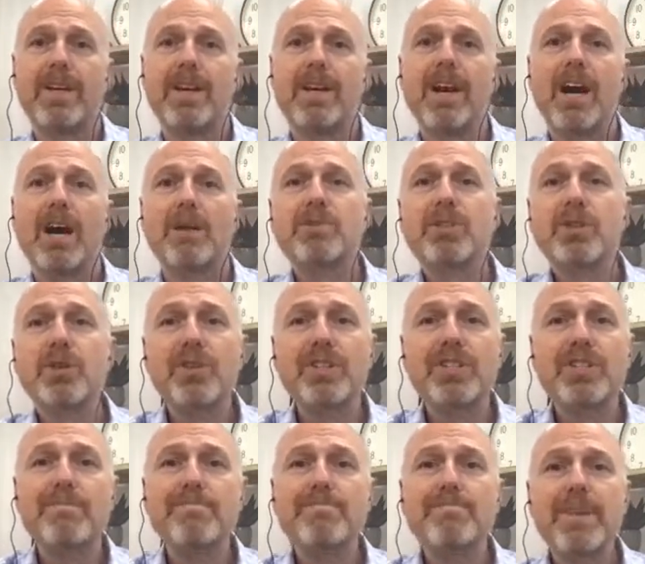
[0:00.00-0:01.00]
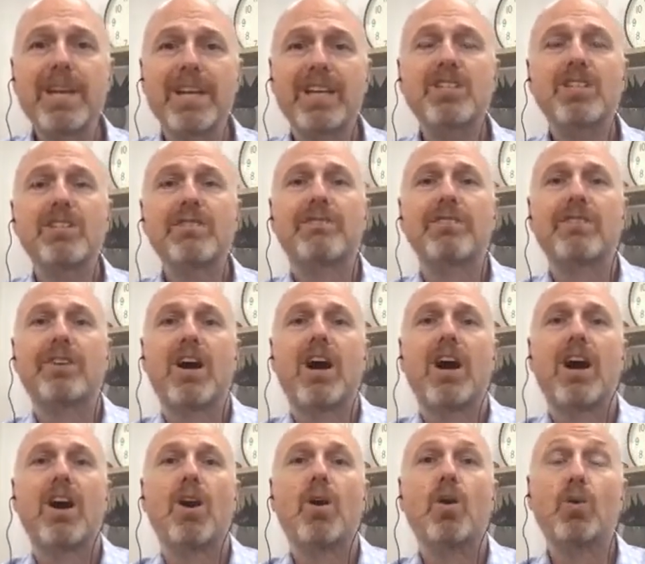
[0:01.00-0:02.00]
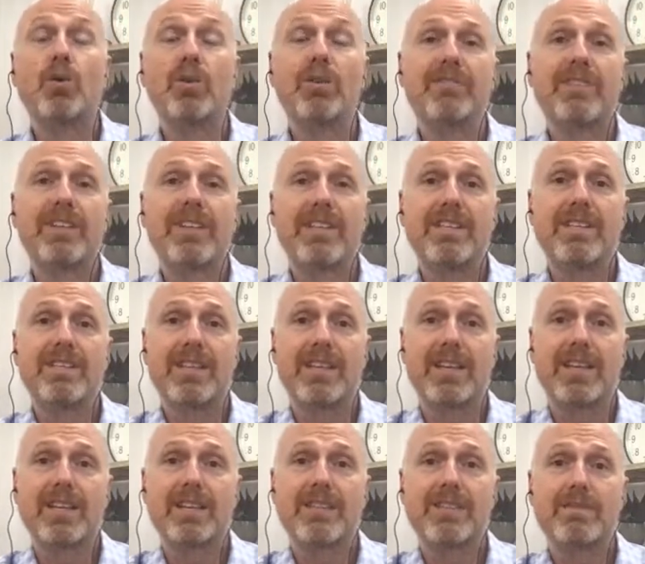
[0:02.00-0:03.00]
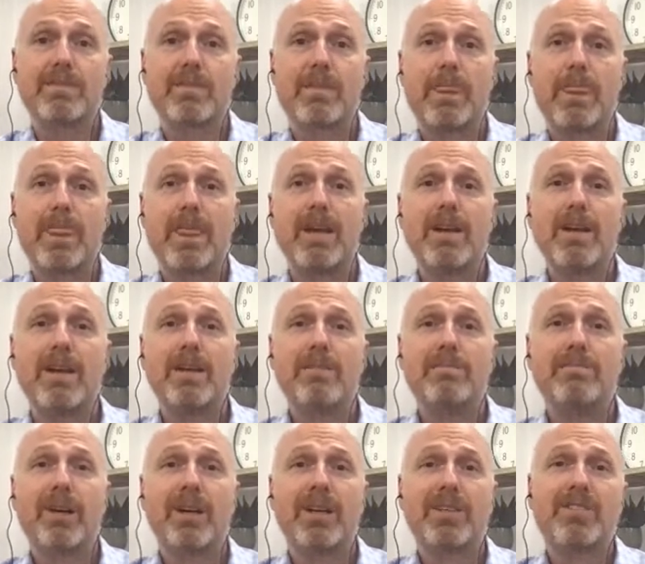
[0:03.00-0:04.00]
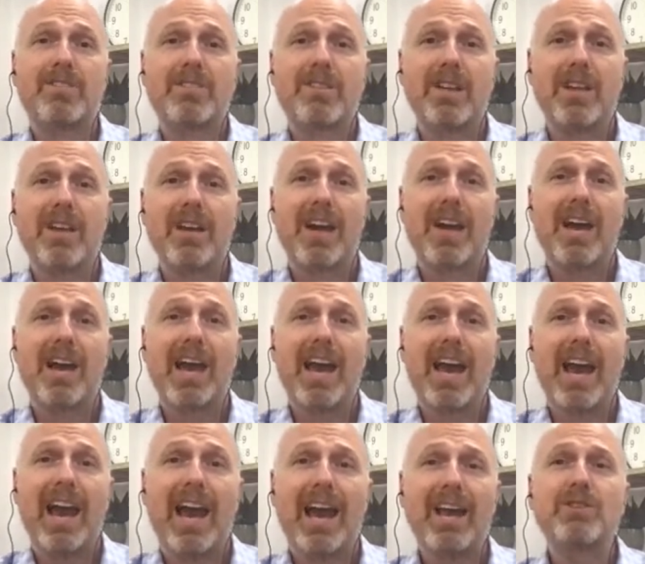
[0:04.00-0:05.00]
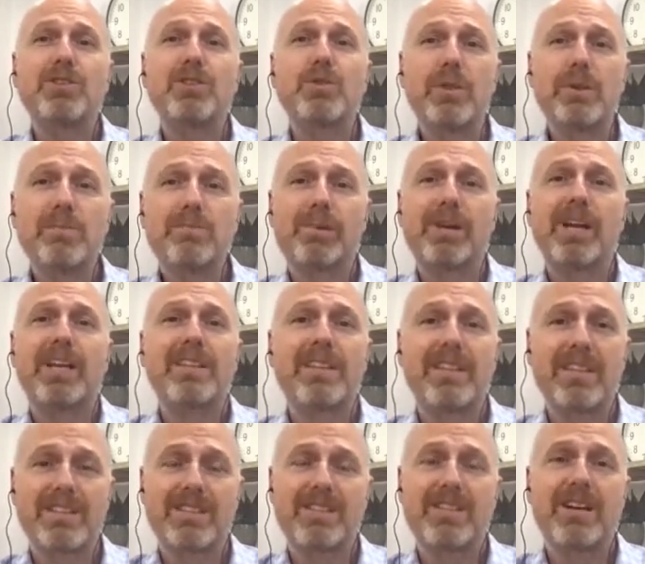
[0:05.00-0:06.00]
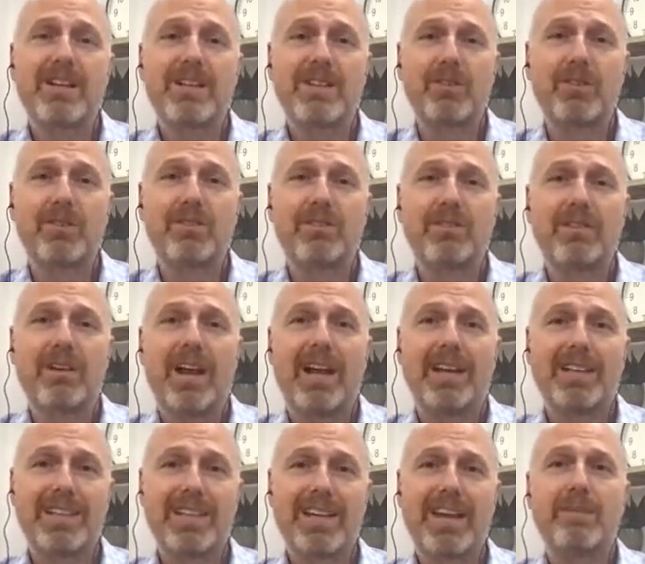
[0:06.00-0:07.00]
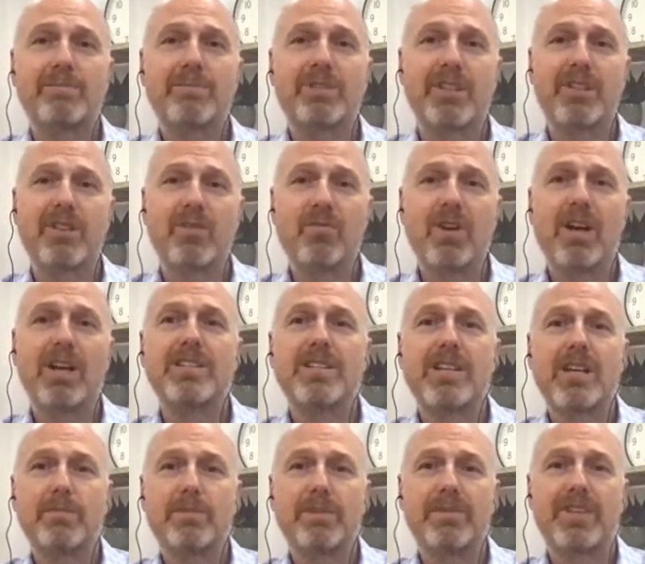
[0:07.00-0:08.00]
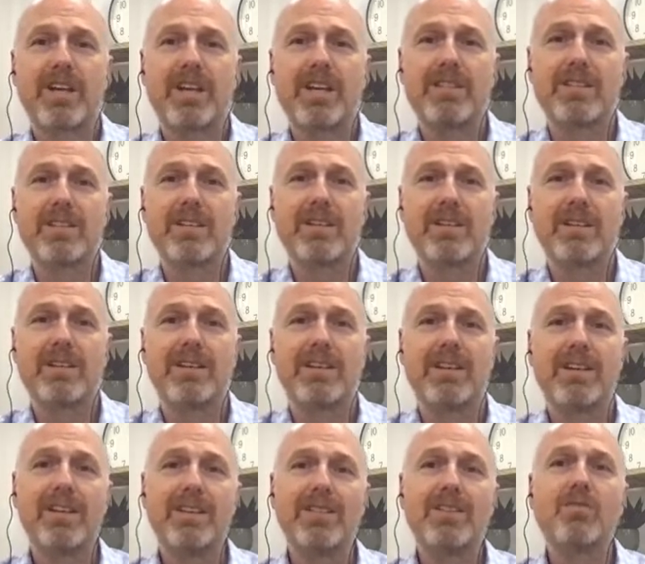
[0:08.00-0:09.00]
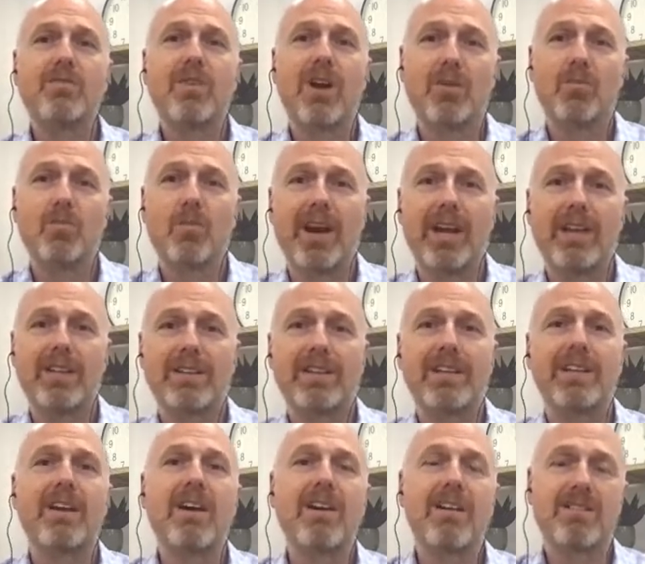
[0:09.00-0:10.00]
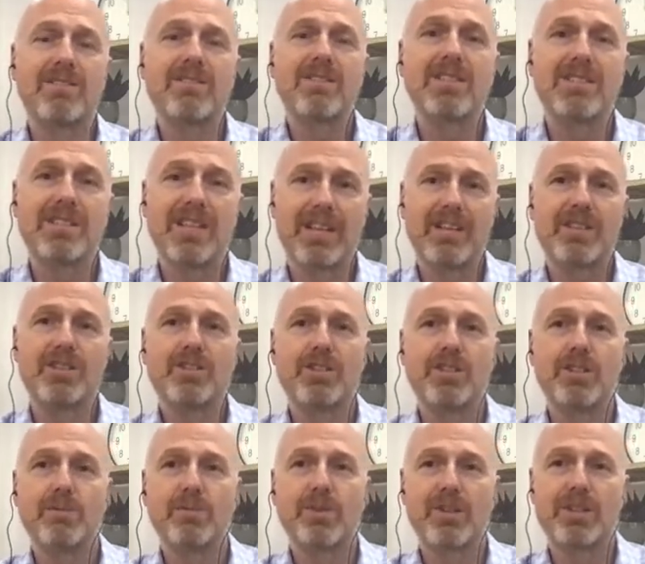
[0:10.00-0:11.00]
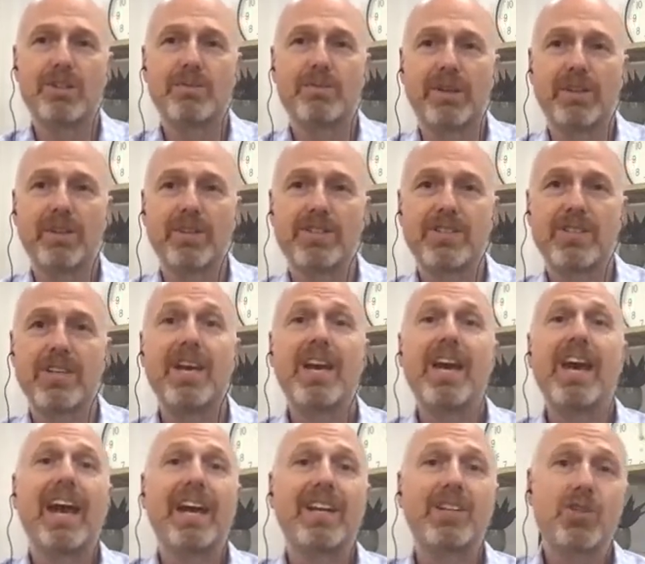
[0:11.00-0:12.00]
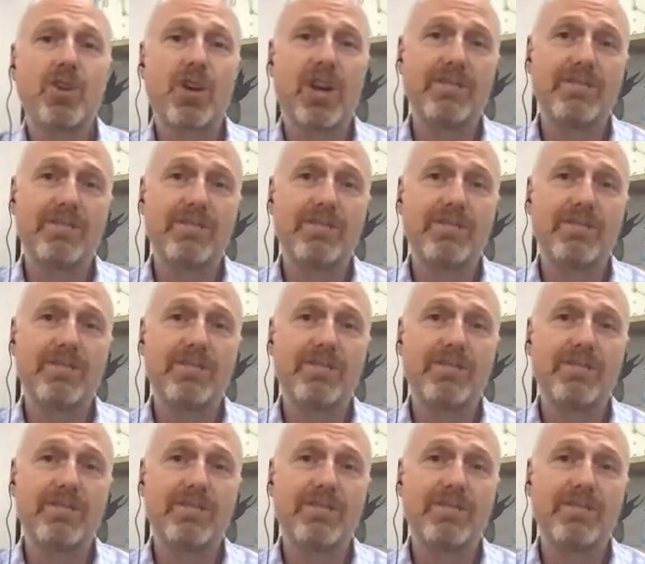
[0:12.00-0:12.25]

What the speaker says: I'm sure it's a mix of all of these things, but how do we break this cycle and capture the right type of data in the right way that enhances that consumer experience and drives